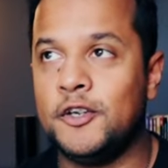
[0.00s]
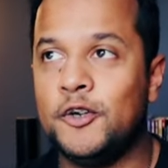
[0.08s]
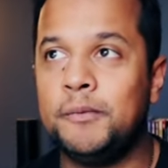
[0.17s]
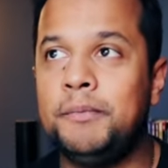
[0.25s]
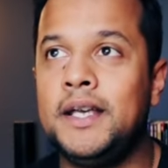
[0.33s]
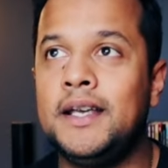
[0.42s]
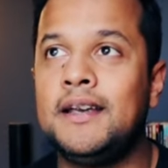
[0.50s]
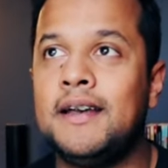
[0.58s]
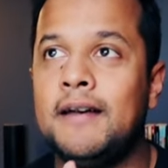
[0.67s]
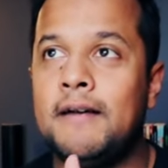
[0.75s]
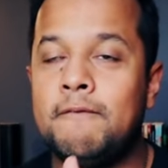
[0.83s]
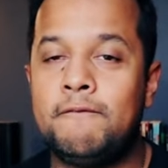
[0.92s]
You'll be
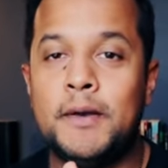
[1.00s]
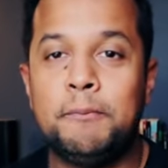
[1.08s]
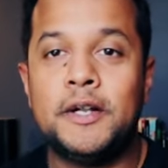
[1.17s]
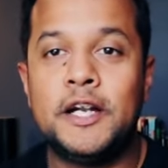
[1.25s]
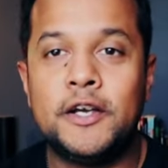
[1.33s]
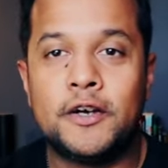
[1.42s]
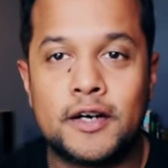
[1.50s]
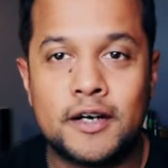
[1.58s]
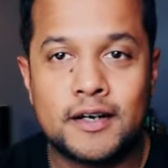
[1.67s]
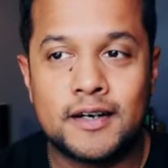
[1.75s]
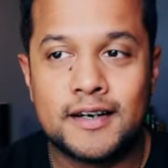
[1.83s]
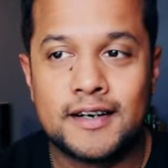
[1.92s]

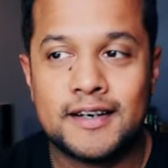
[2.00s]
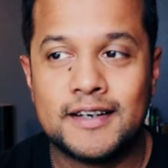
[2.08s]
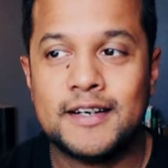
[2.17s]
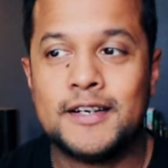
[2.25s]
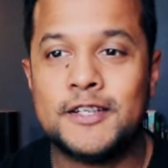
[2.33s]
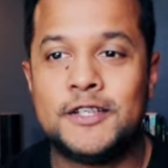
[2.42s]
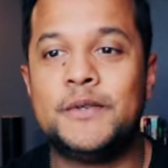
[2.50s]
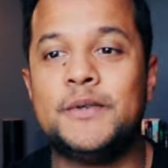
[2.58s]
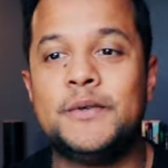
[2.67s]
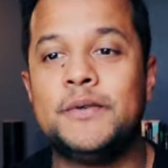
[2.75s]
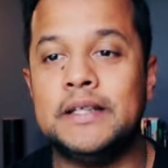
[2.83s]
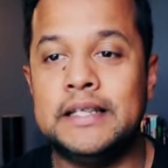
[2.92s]
familiar
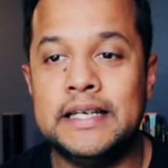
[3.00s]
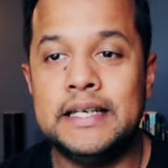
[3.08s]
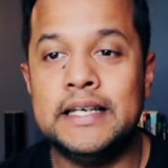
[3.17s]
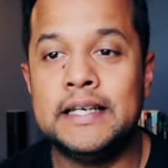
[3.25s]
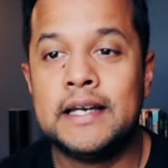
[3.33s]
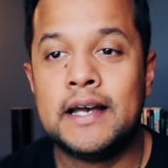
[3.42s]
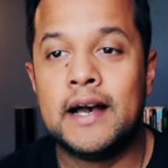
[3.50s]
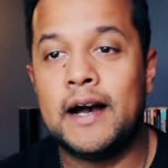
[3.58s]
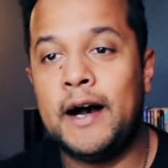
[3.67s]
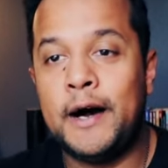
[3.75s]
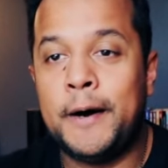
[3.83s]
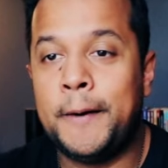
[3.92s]
to the
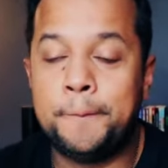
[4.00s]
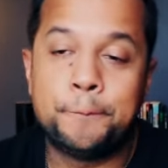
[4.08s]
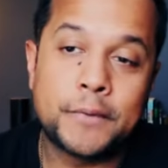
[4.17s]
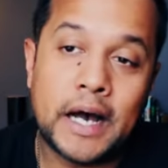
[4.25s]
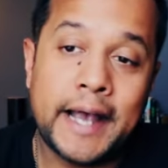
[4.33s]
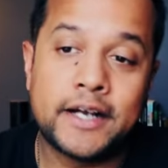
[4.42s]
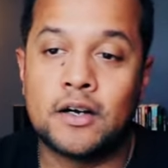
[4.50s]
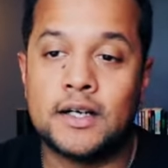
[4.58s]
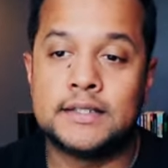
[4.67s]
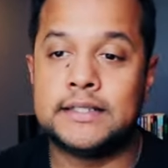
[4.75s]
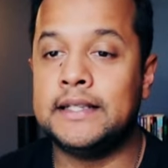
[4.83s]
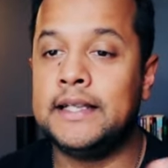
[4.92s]
um,
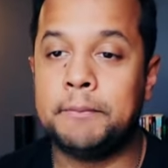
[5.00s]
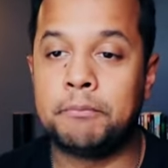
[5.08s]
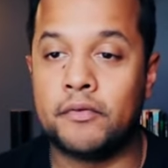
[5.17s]
icons that they